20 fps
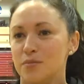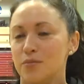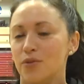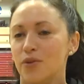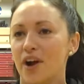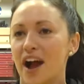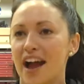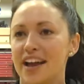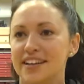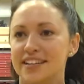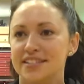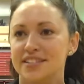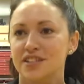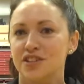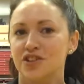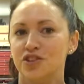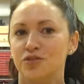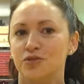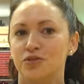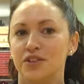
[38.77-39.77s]
Mariah is
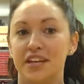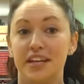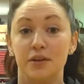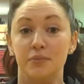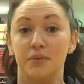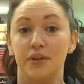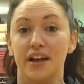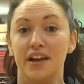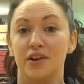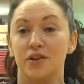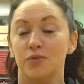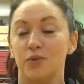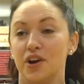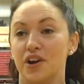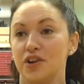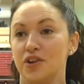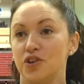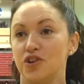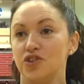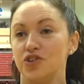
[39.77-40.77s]
a unique player
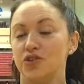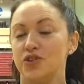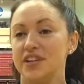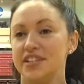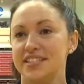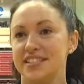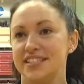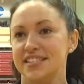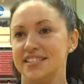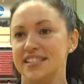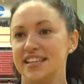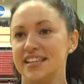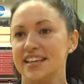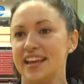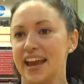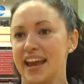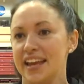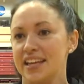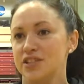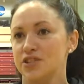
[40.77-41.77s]
where you get to see
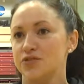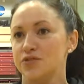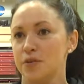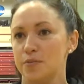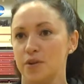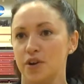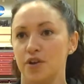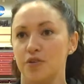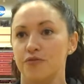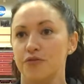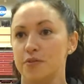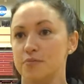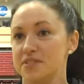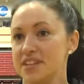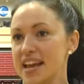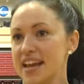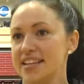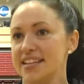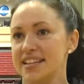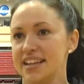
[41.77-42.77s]
gains from her from
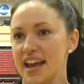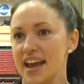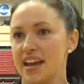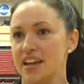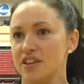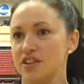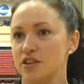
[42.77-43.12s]
day to day.